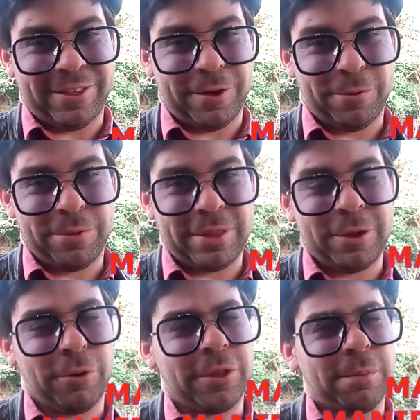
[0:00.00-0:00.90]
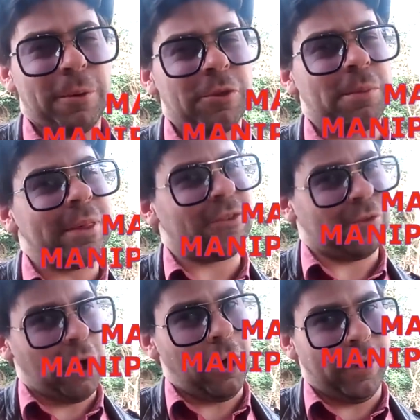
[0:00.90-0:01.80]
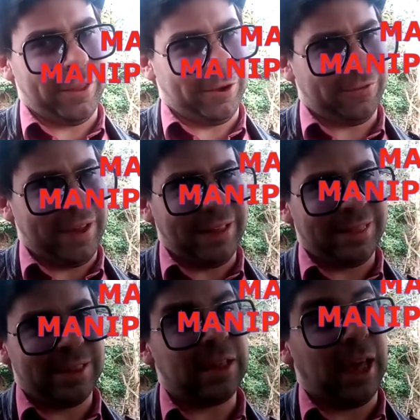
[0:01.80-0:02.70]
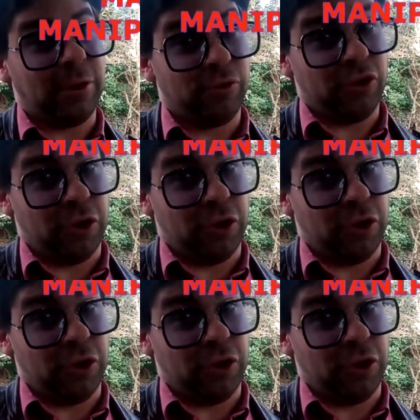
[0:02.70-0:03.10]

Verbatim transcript: those who are supposed to be strong in their faith and who should